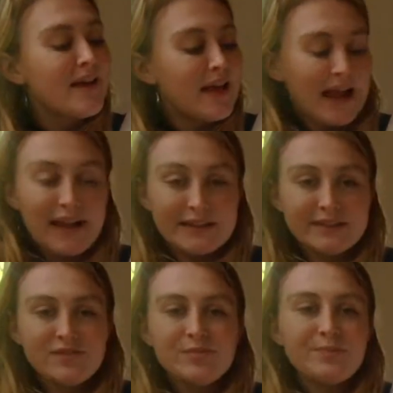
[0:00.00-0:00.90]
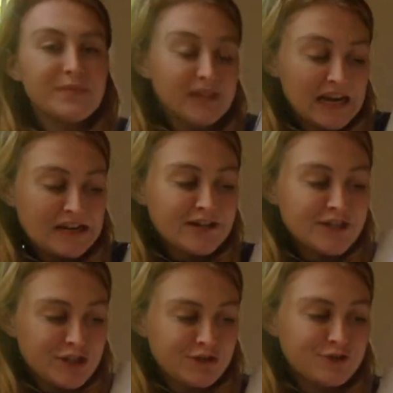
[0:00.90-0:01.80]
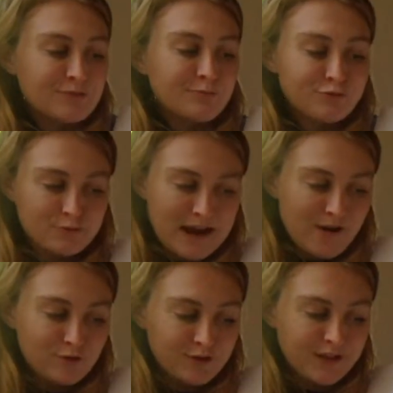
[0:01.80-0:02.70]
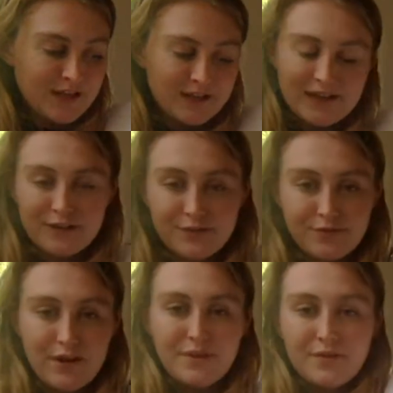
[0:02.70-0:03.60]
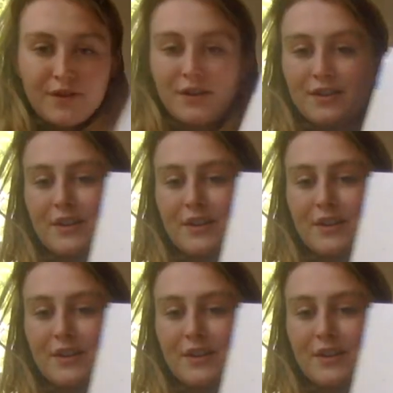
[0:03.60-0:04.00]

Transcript: and carried Ginger proudly in front of her.